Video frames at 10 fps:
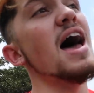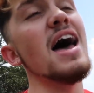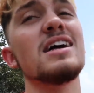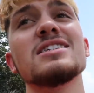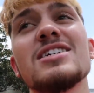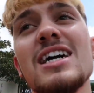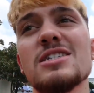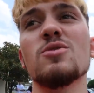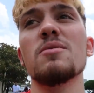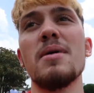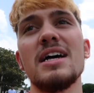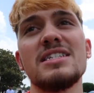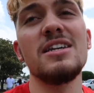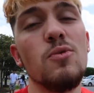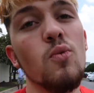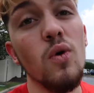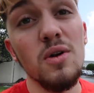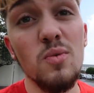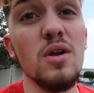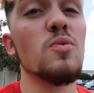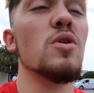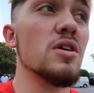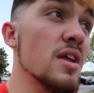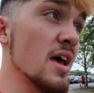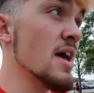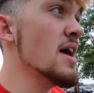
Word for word: at Joshua Massey 111.